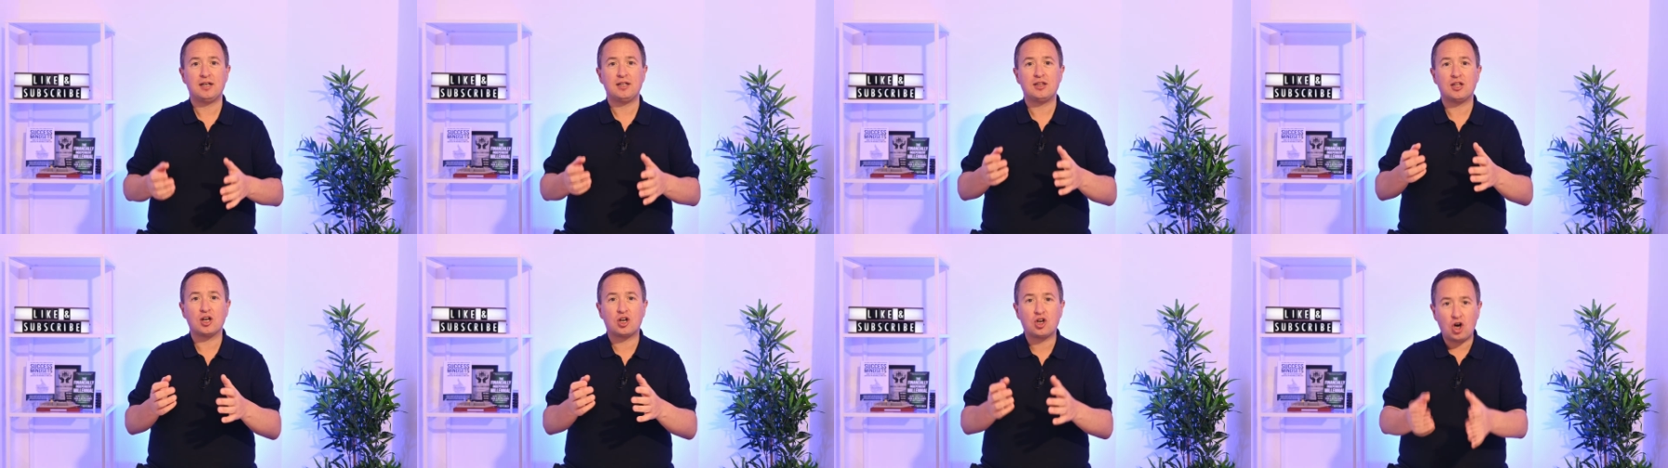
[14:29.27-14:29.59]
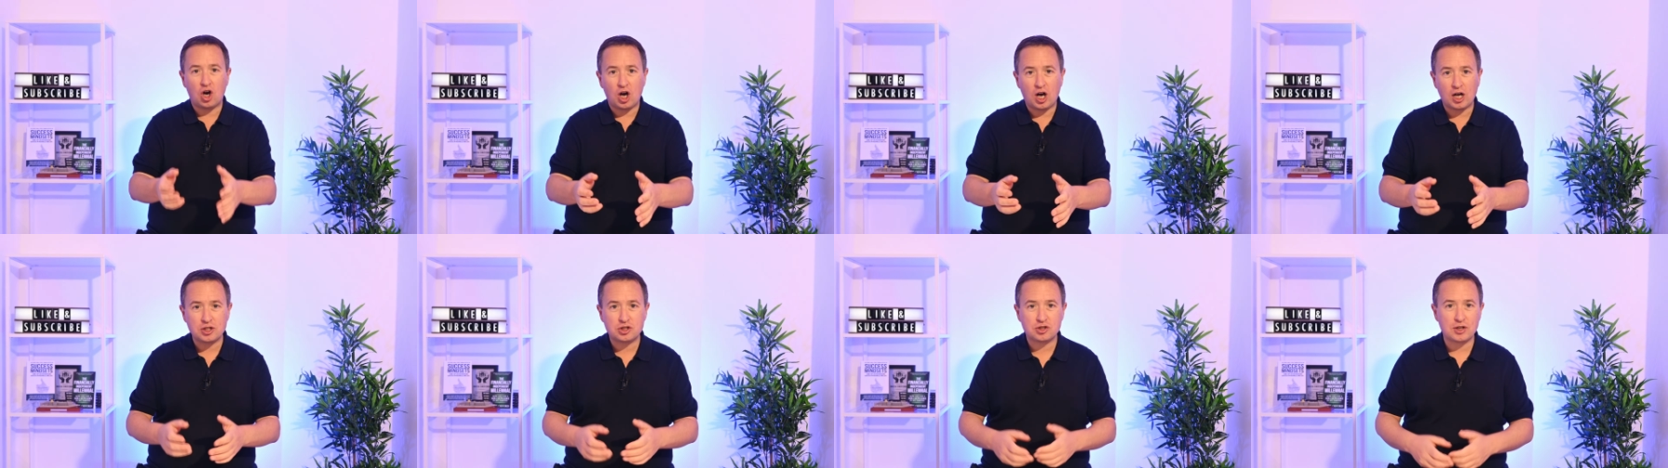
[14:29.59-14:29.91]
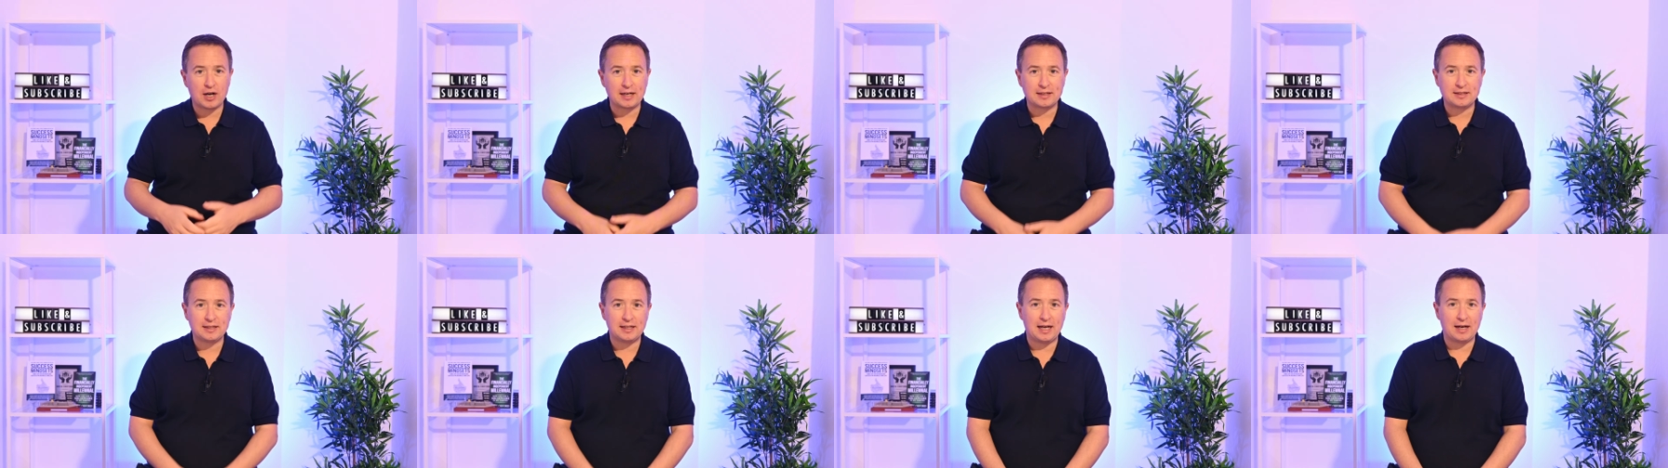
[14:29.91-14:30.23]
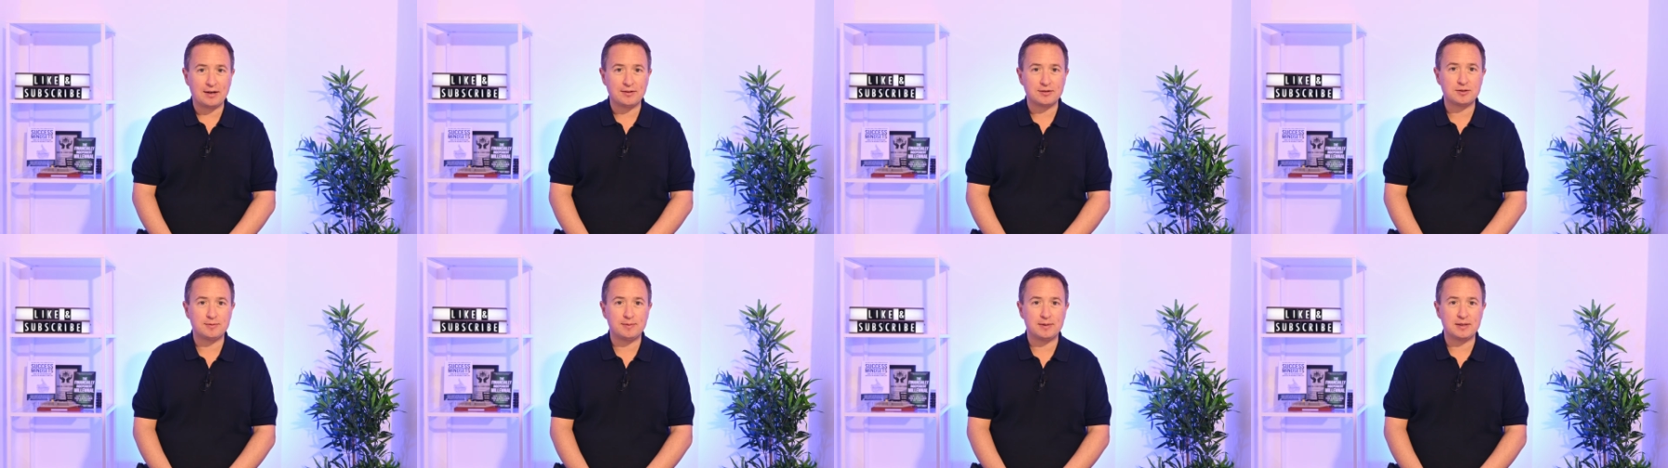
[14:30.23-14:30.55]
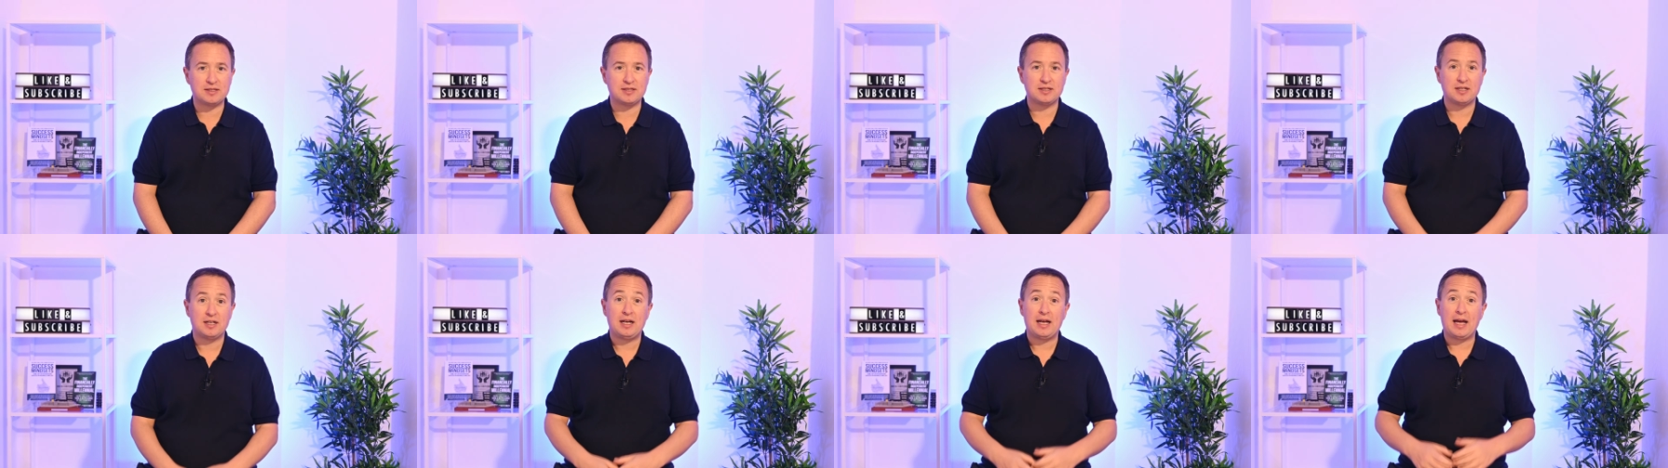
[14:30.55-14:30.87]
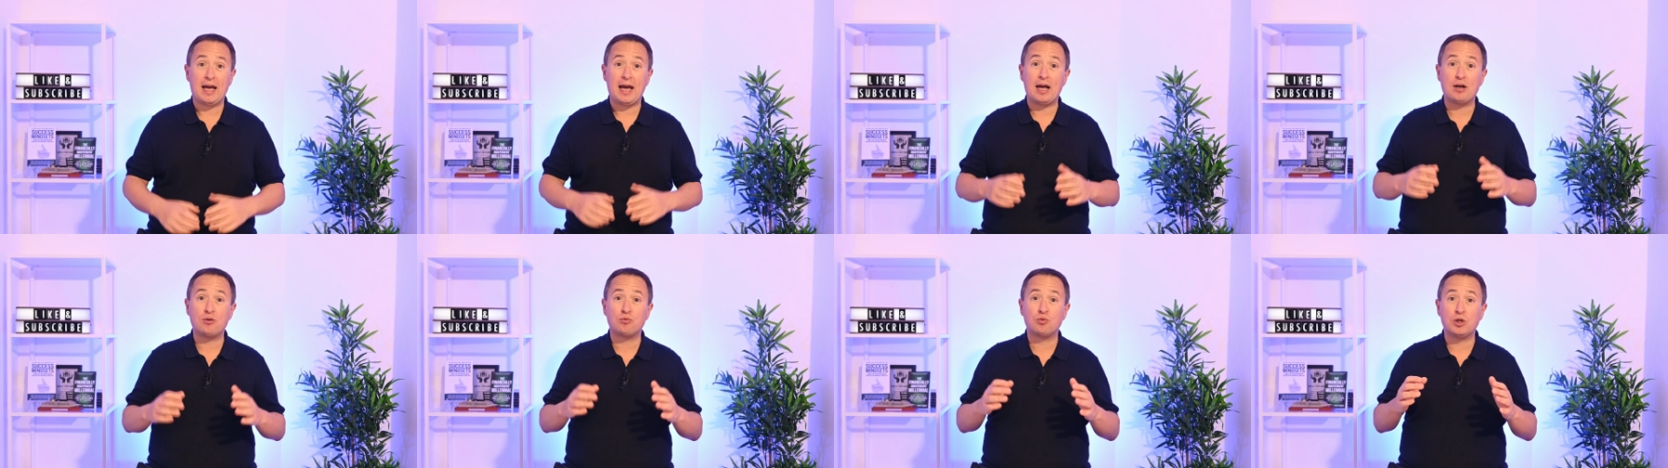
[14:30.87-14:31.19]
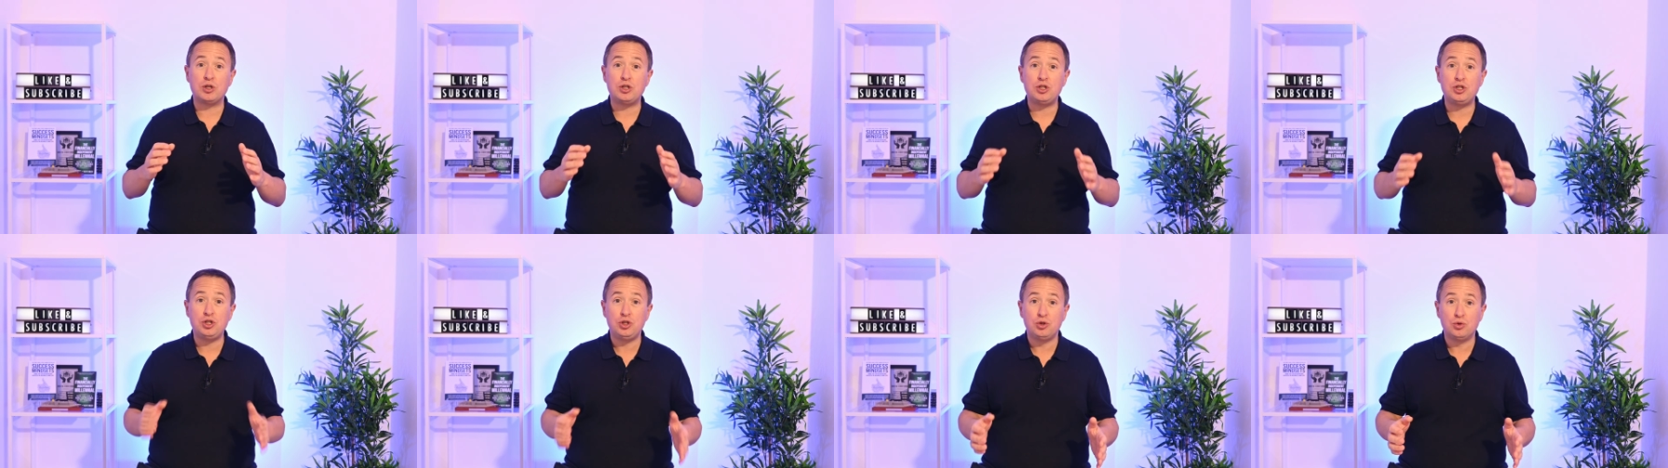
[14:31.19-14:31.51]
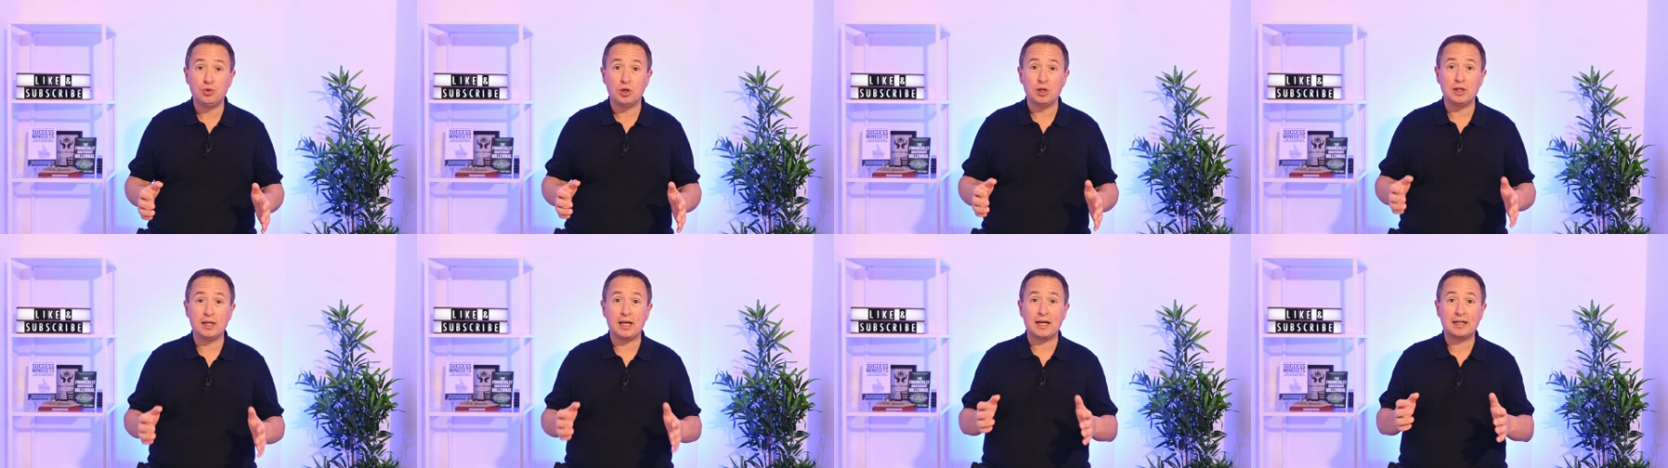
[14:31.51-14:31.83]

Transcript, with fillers: the contract announcements, and renewal